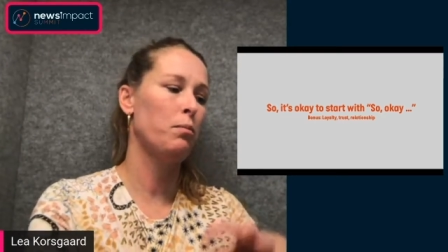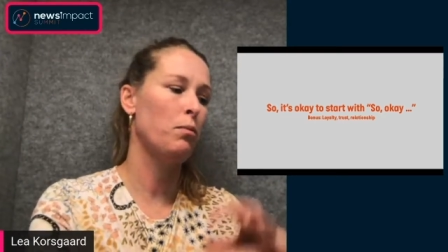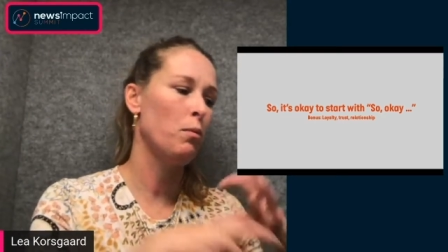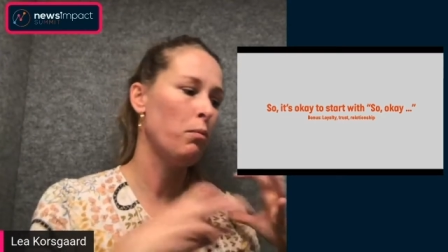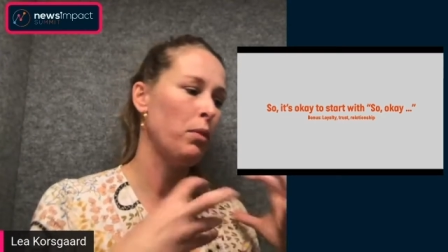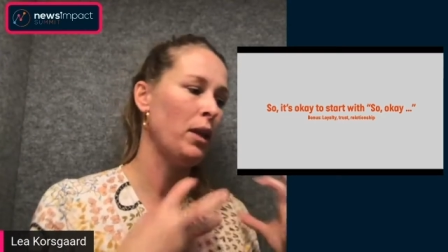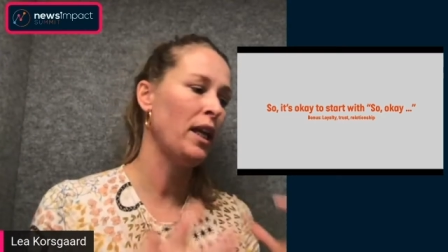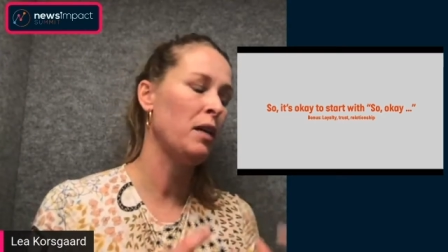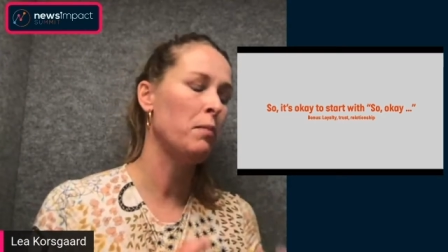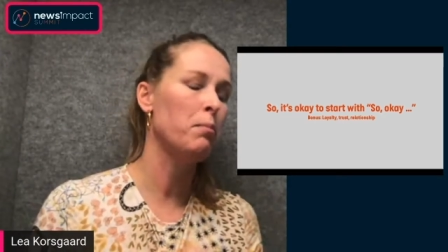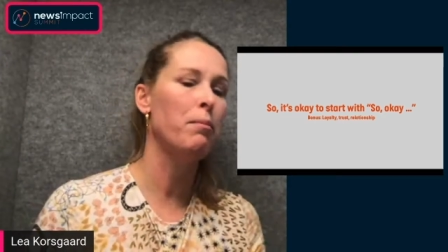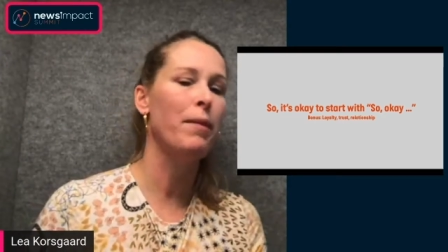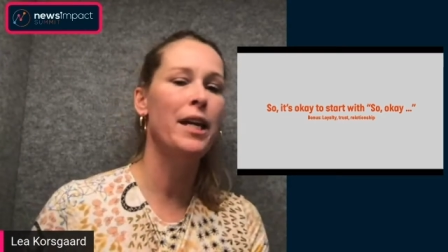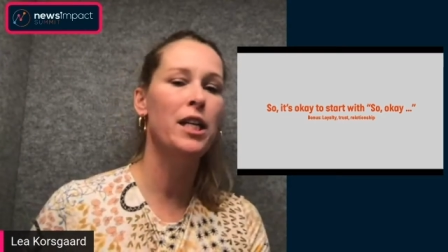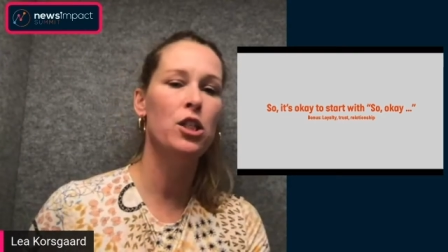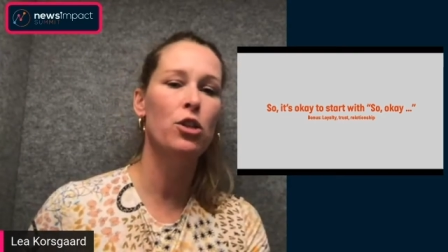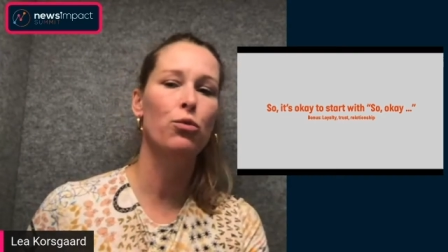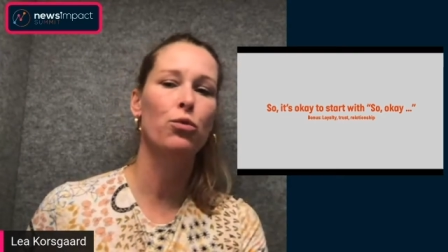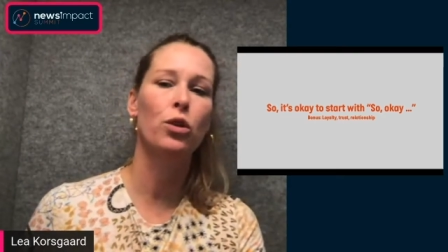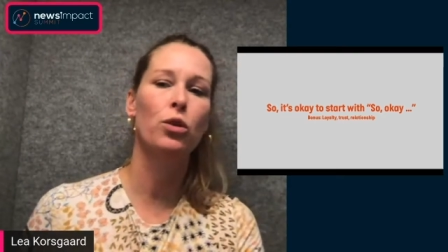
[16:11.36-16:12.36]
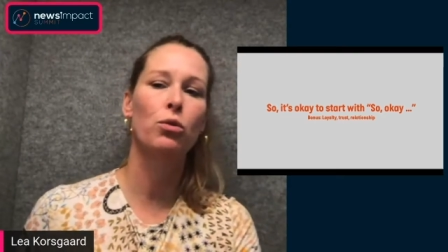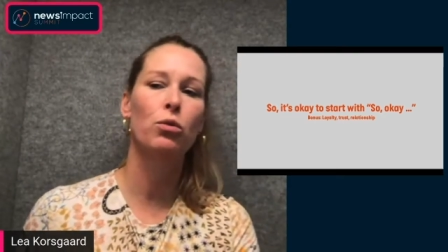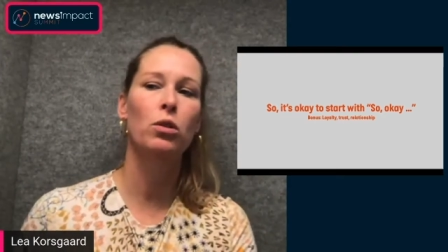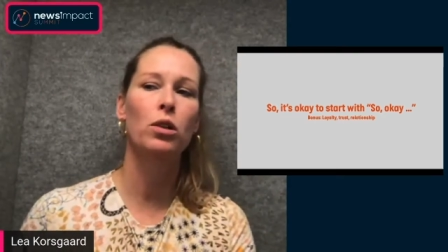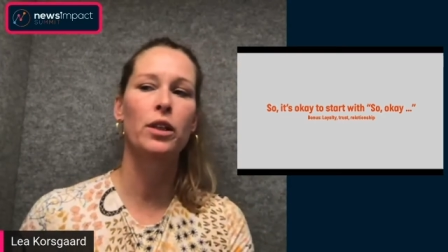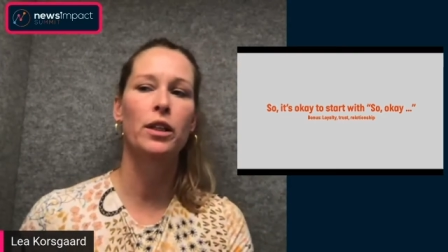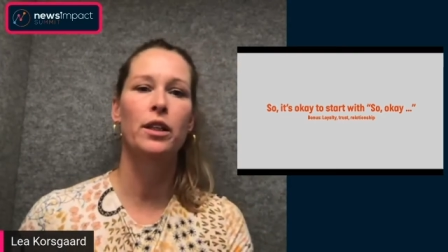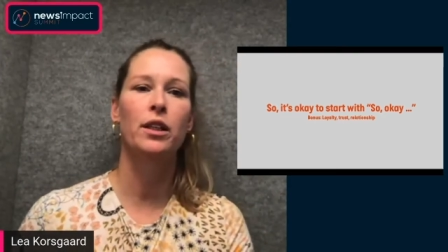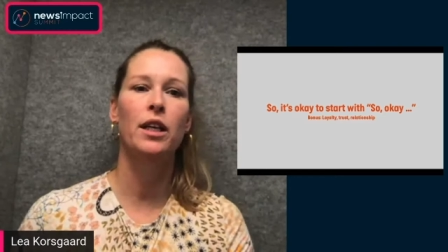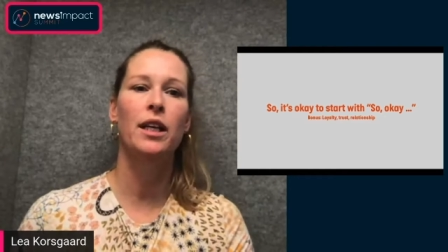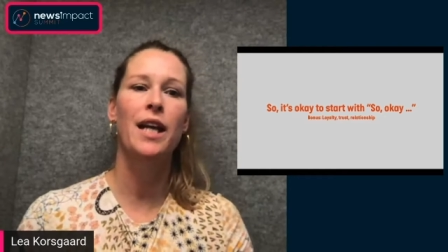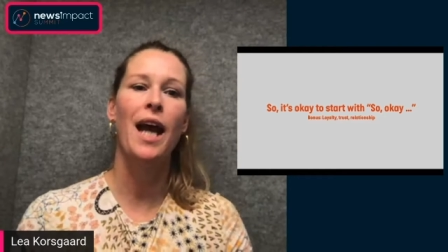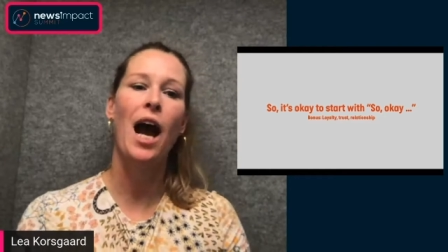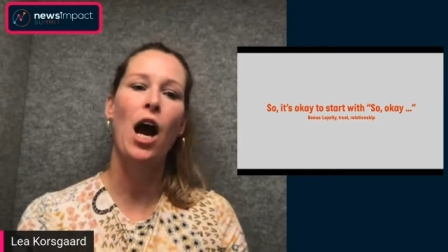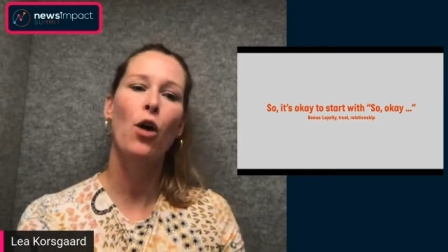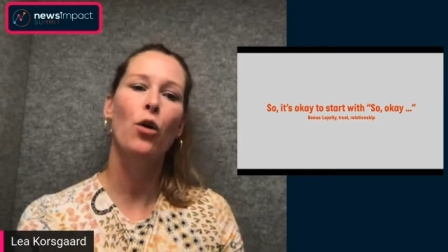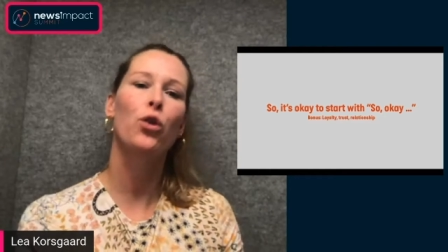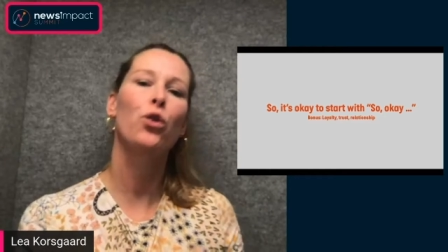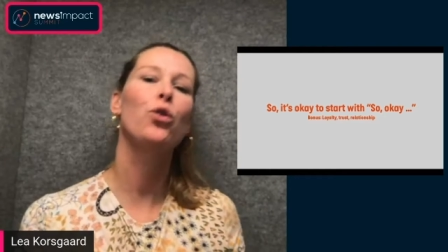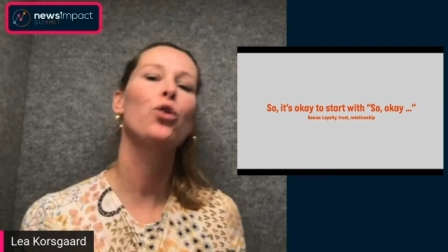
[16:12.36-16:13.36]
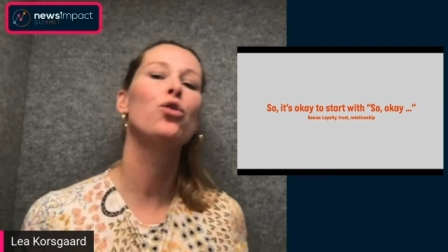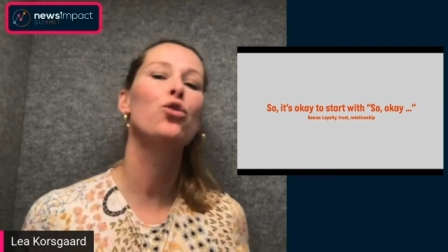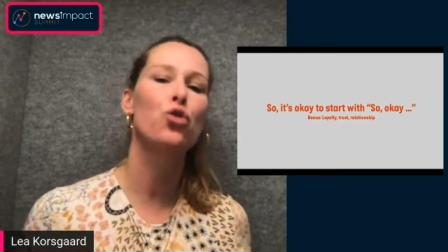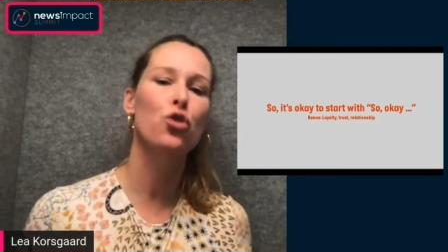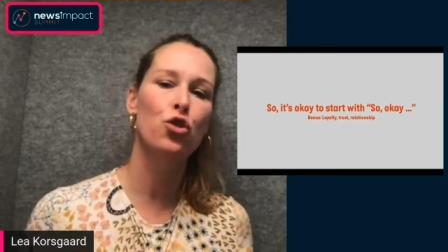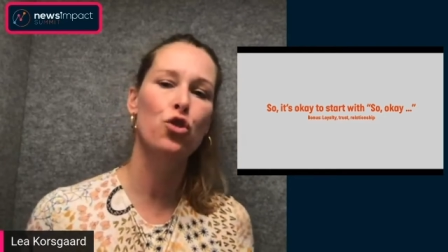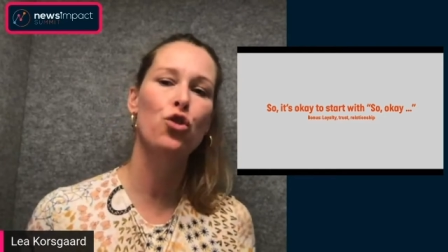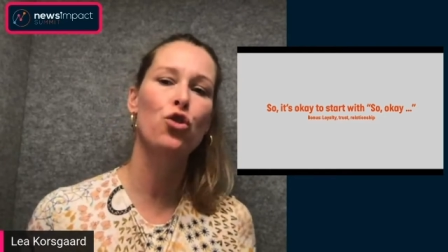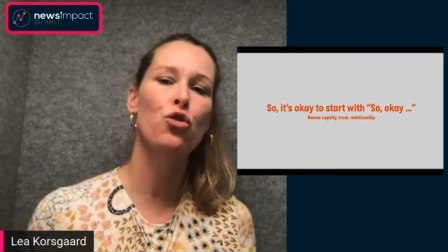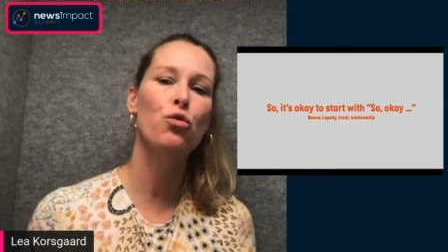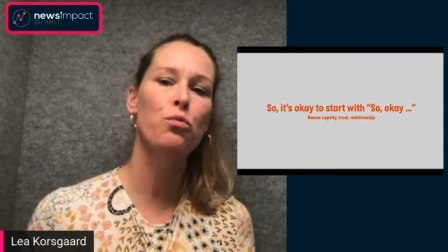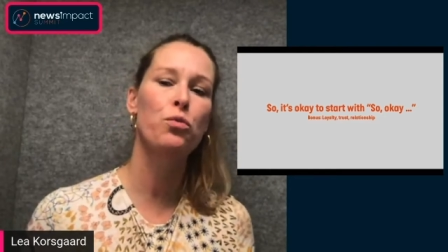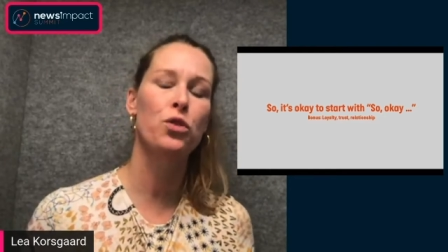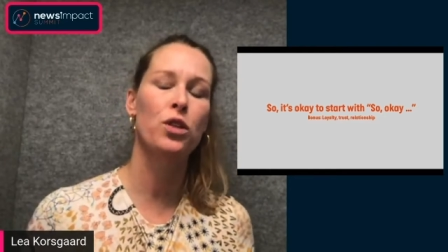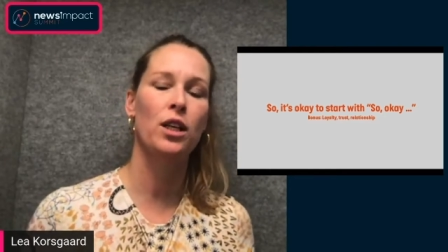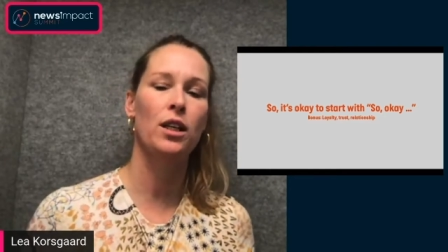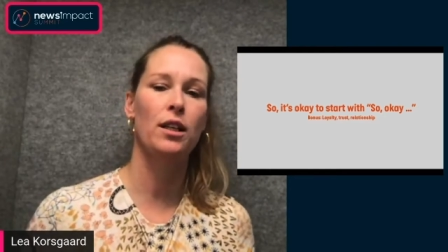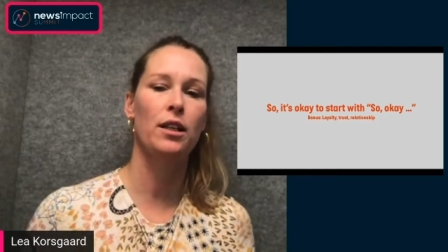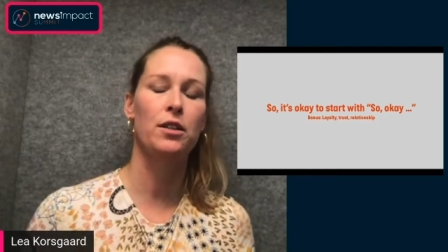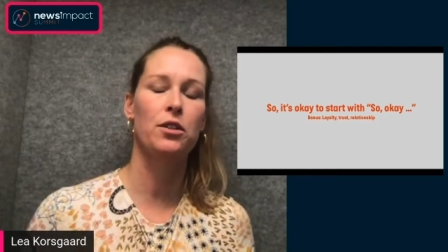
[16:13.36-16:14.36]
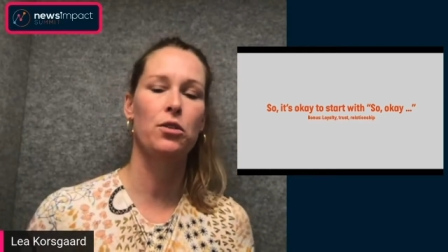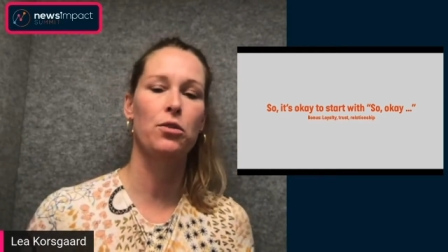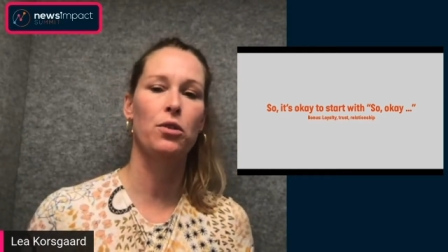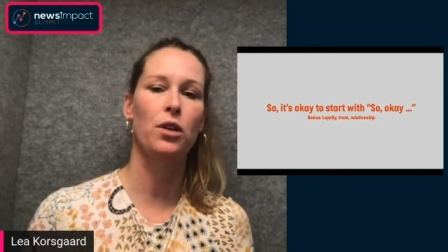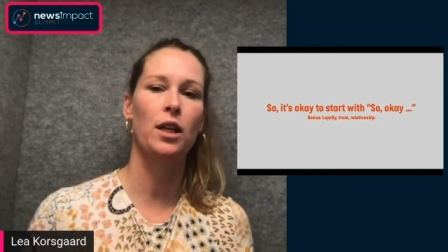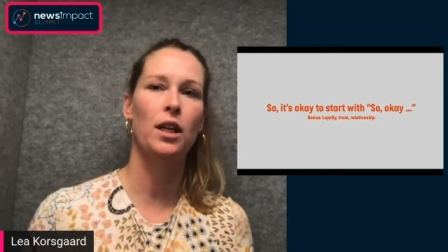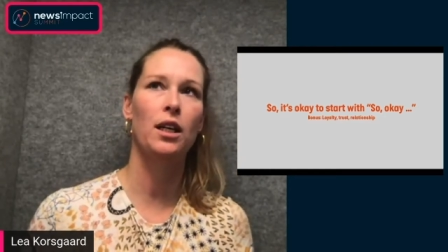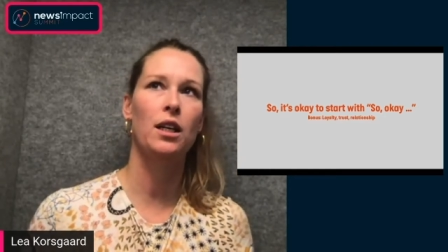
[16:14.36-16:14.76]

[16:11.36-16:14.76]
played a major role in how you consume Zetland today.